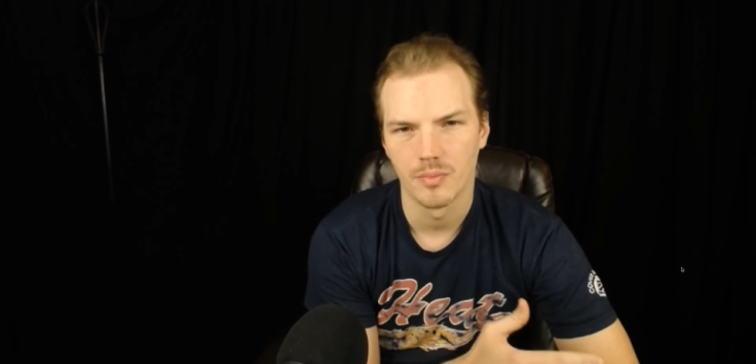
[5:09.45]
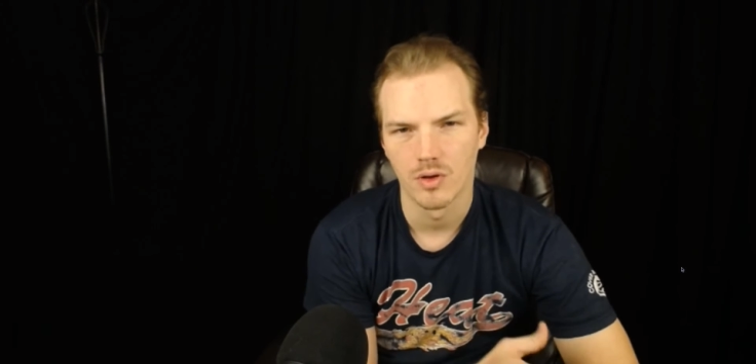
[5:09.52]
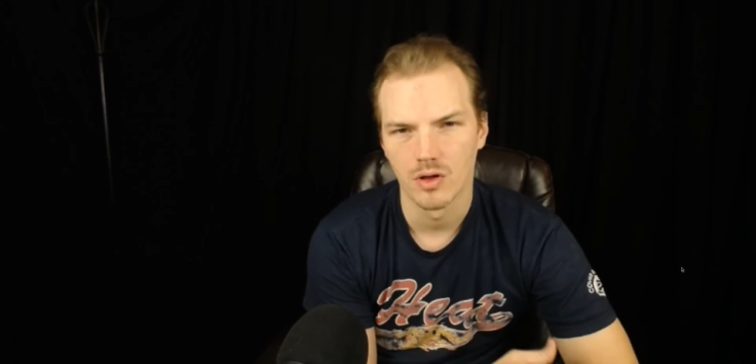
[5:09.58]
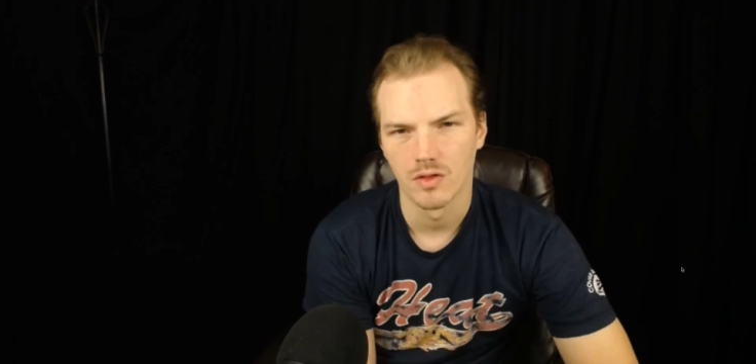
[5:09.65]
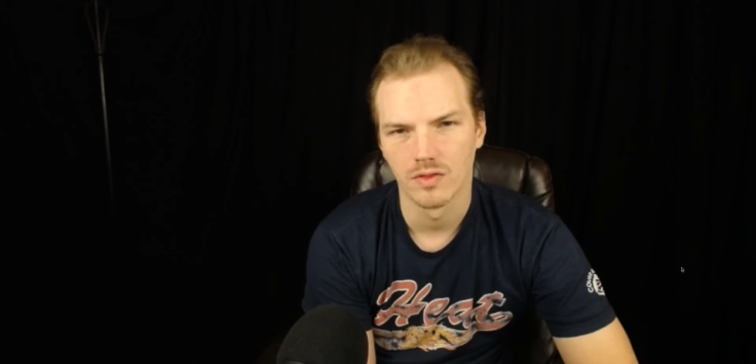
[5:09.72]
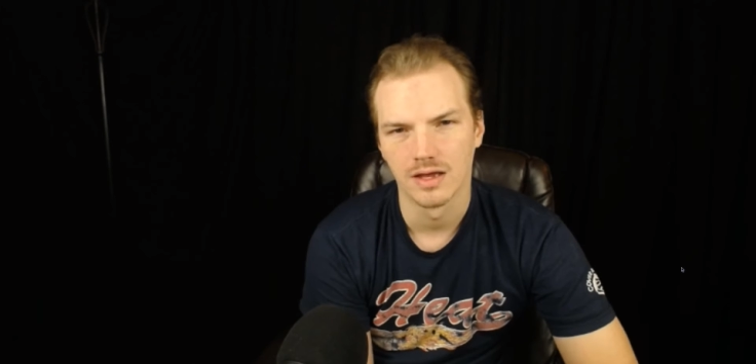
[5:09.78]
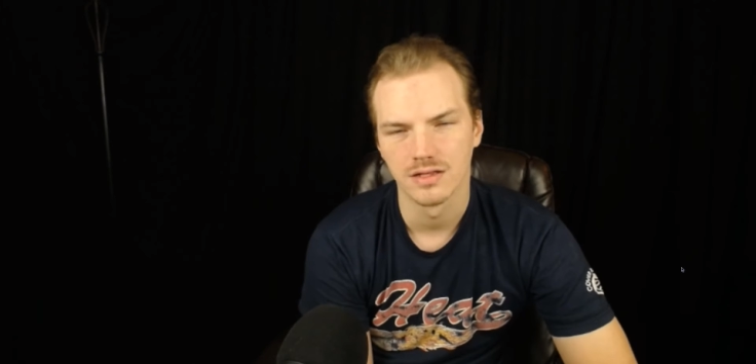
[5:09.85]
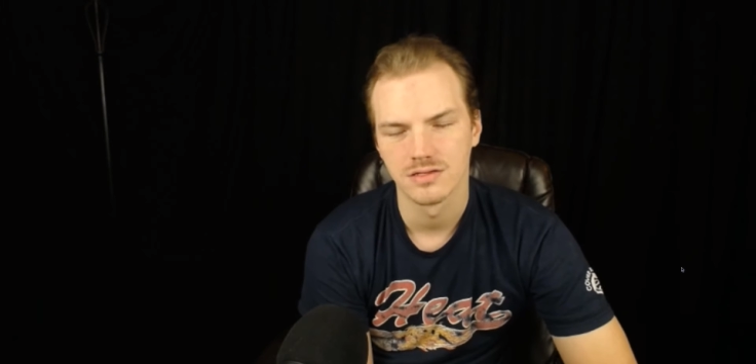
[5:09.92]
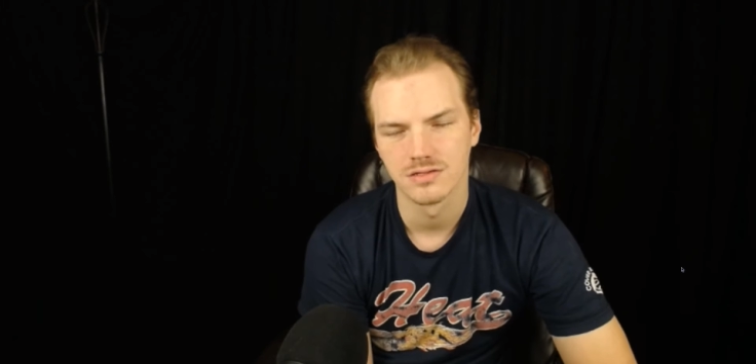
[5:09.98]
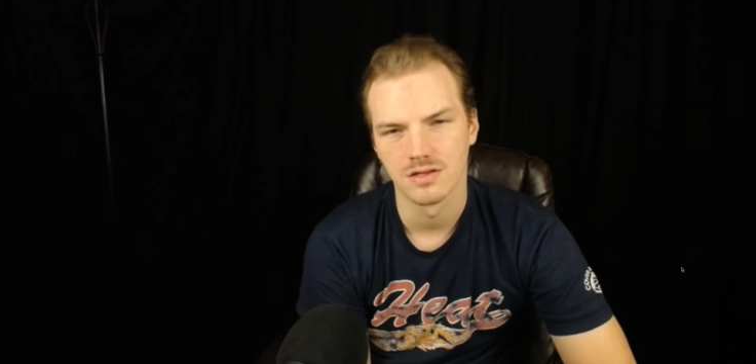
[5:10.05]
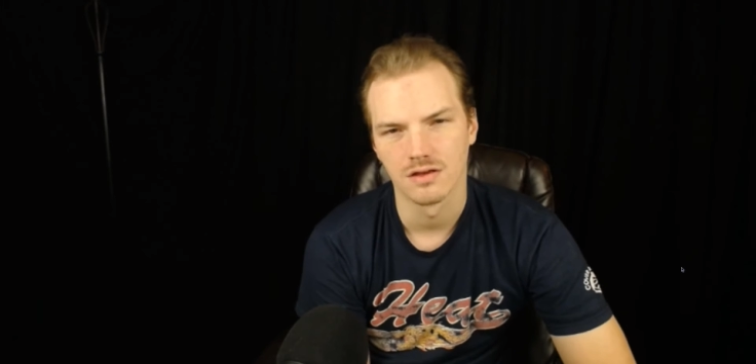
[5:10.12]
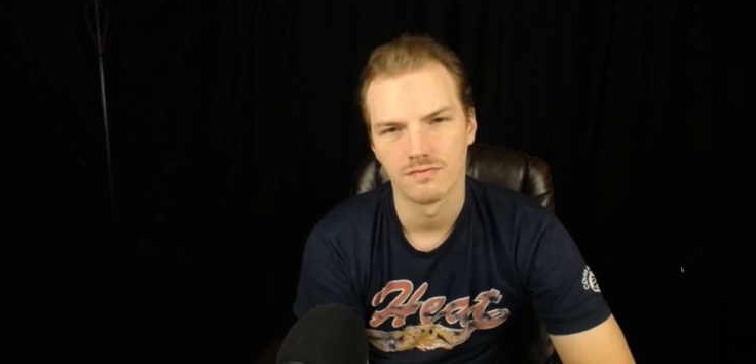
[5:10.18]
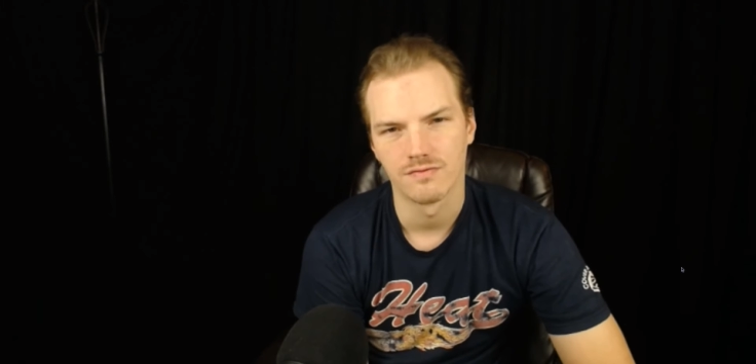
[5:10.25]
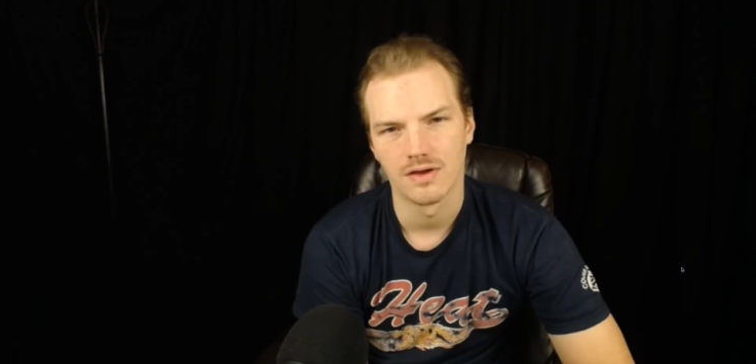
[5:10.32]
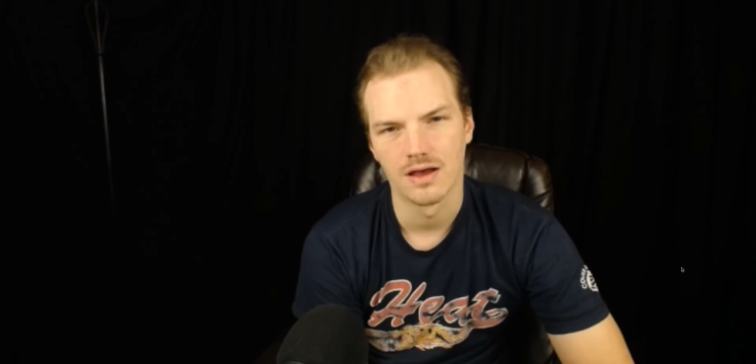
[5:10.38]
all that
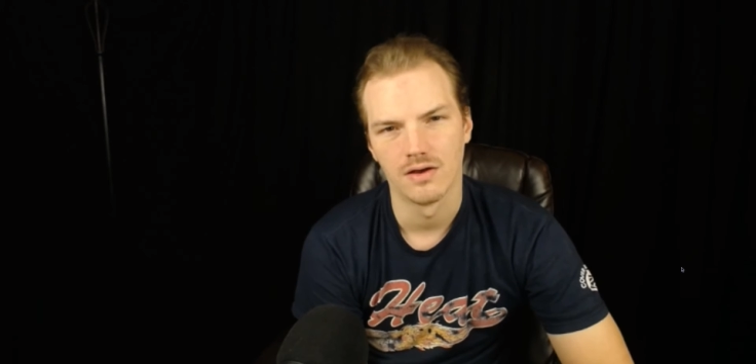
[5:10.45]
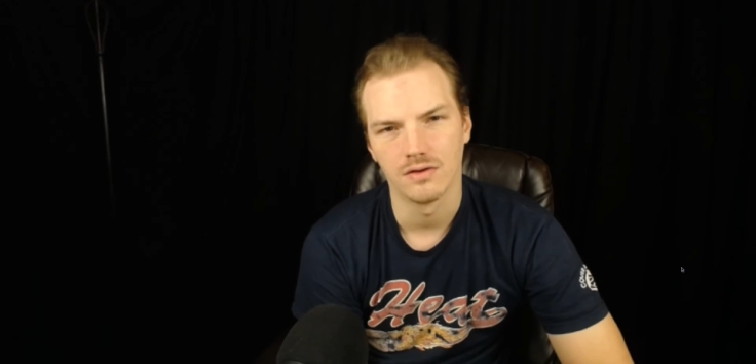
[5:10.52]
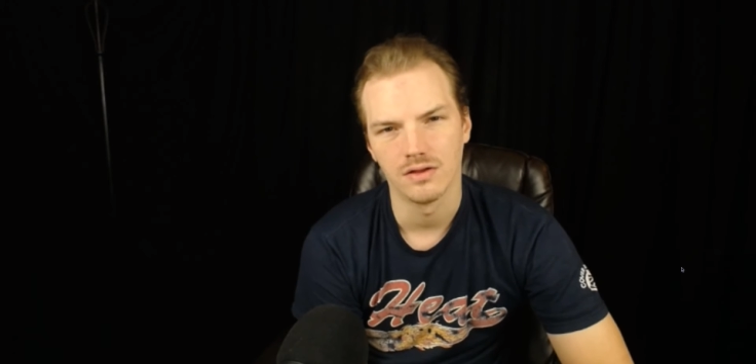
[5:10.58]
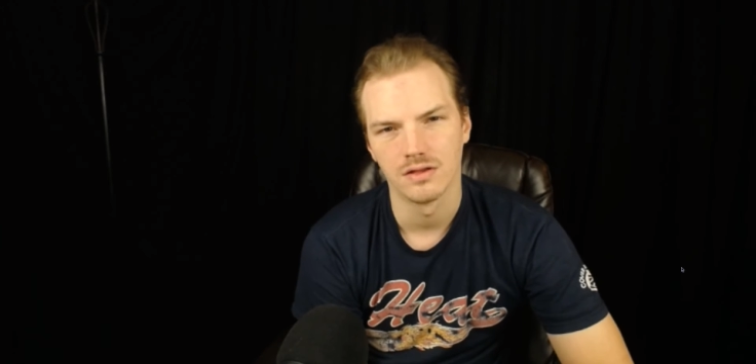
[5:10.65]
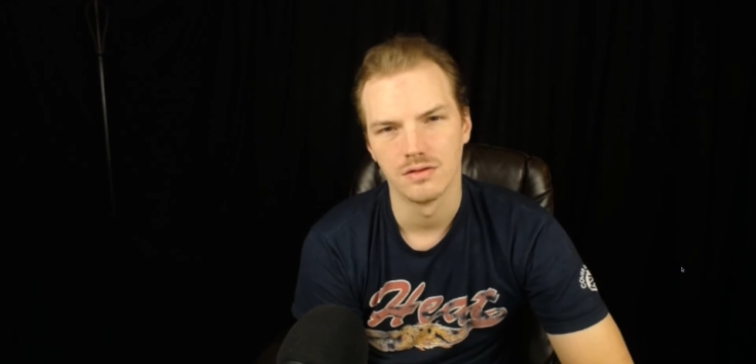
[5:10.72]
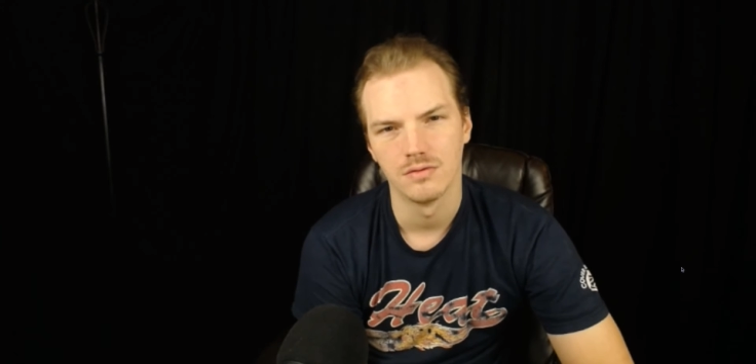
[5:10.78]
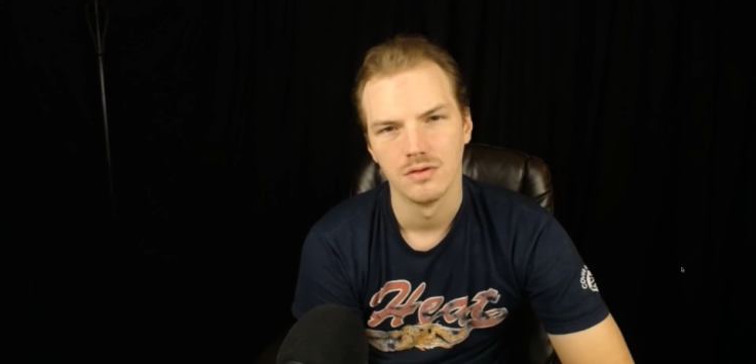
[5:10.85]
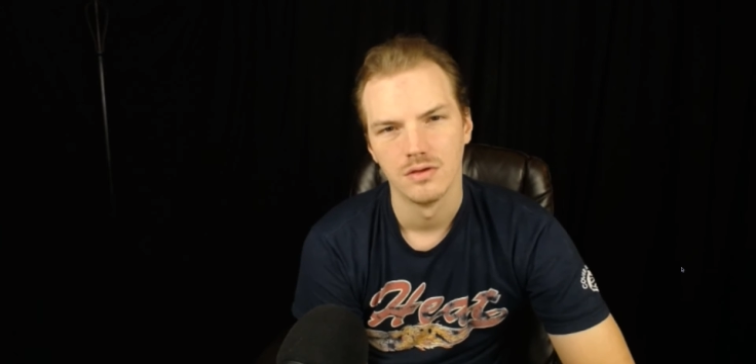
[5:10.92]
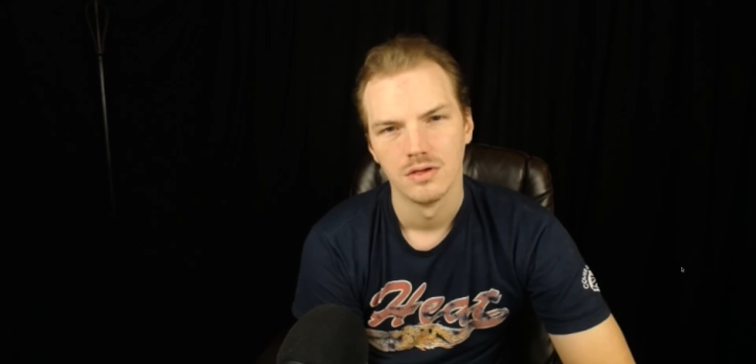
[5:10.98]
stuff out and